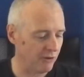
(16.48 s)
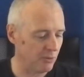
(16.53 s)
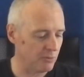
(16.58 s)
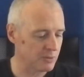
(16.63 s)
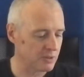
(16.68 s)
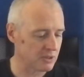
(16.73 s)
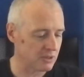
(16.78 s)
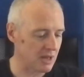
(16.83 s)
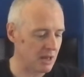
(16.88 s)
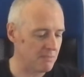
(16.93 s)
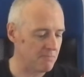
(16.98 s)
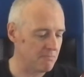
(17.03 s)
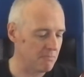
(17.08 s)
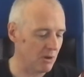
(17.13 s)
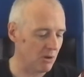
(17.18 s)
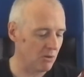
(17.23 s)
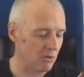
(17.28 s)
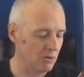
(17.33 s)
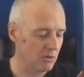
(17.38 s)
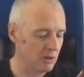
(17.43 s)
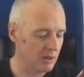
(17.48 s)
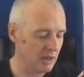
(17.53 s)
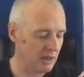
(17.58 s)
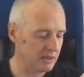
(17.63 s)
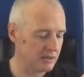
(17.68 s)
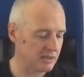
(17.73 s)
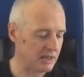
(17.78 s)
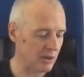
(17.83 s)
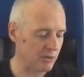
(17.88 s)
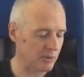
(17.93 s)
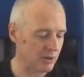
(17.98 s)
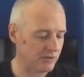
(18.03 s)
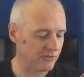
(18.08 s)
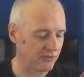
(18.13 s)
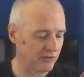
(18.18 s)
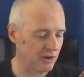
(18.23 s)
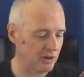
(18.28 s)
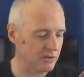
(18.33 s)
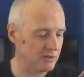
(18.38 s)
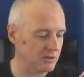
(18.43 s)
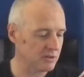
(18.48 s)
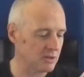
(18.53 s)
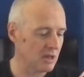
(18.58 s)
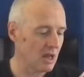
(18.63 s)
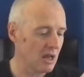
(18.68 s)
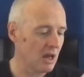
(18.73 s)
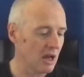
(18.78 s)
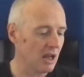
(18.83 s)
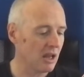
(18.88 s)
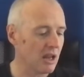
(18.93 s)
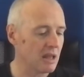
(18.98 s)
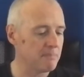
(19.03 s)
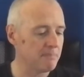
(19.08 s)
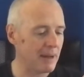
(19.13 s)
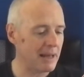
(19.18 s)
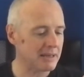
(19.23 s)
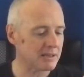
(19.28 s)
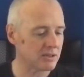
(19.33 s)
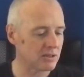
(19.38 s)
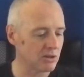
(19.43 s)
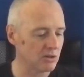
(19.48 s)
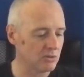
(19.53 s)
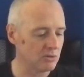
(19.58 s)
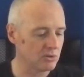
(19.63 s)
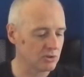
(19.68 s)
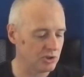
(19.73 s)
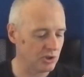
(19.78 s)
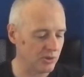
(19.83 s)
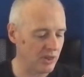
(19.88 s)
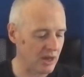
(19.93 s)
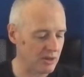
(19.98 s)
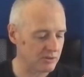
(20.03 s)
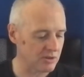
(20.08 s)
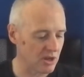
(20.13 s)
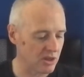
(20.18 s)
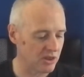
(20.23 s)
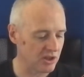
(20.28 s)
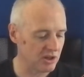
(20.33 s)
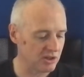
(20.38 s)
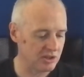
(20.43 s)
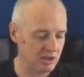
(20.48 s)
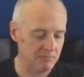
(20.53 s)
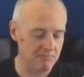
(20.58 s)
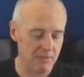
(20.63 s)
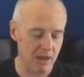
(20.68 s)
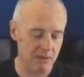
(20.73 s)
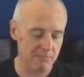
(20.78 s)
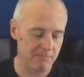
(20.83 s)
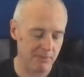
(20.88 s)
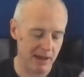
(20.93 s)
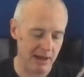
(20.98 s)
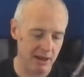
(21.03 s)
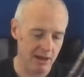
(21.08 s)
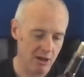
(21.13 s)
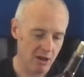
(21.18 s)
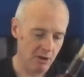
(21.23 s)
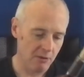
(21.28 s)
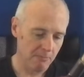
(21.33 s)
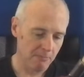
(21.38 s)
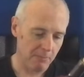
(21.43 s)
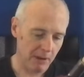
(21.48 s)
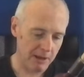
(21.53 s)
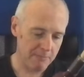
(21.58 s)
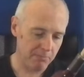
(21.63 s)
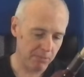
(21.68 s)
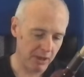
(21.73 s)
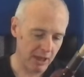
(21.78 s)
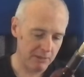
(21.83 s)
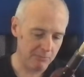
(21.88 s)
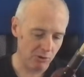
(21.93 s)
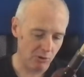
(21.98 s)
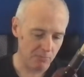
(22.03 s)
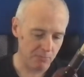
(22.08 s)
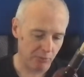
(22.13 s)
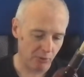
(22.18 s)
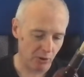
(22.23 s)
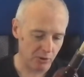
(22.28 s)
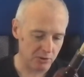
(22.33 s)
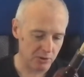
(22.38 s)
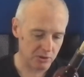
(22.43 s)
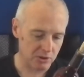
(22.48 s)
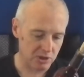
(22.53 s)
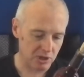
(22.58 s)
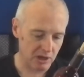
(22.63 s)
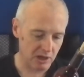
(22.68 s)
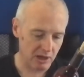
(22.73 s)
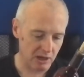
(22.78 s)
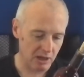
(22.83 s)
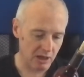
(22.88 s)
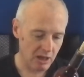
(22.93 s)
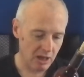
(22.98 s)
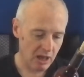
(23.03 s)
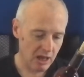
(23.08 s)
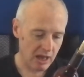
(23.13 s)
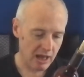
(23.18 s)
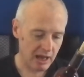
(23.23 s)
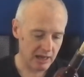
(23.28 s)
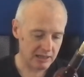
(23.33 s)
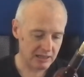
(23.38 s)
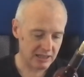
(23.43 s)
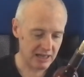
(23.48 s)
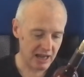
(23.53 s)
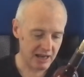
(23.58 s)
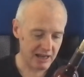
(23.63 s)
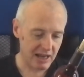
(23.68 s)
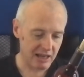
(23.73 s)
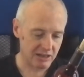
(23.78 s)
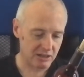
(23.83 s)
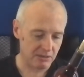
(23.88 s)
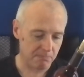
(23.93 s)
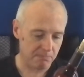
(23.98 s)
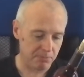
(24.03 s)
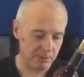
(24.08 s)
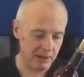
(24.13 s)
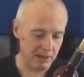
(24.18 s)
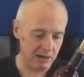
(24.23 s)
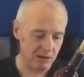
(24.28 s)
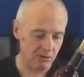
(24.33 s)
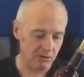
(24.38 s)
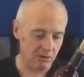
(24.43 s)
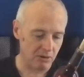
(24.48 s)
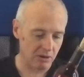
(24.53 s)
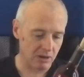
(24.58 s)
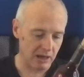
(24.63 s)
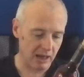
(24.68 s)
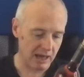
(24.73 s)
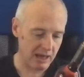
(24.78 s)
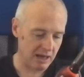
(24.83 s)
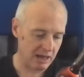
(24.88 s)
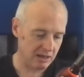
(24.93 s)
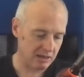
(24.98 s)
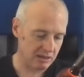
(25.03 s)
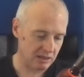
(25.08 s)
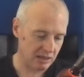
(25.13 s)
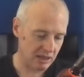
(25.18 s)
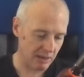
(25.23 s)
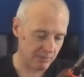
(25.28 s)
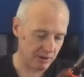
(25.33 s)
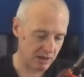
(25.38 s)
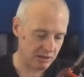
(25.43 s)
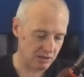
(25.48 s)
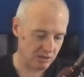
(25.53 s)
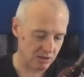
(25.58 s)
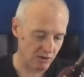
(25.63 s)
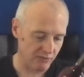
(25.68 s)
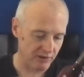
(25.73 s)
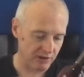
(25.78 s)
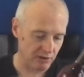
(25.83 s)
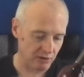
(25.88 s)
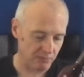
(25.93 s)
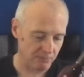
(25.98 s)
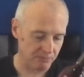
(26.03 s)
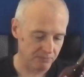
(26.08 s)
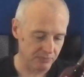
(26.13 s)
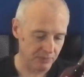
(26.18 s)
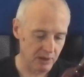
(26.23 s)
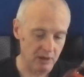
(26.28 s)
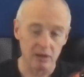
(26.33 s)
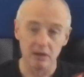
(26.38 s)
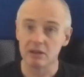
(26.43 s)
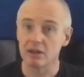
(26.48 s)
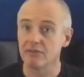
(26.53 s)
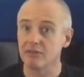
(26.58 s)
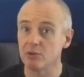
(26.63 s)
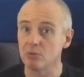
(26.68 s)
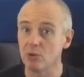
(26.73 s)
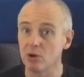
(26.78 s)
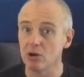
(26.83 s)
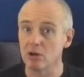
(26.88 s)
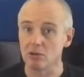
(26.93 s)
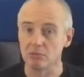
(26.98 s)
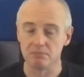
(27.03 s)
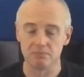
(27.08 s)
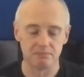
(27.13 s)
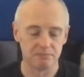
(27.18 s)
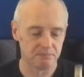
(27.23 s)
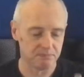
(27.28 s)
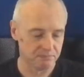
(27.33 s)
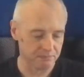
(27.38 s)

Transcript: from Saint-Mont in southwest France, Le Bastion 2013, made by, by Plaimont Producteur, uh, Tannat, Pinenc and Cabernet Sauvignon. Give it a whirl.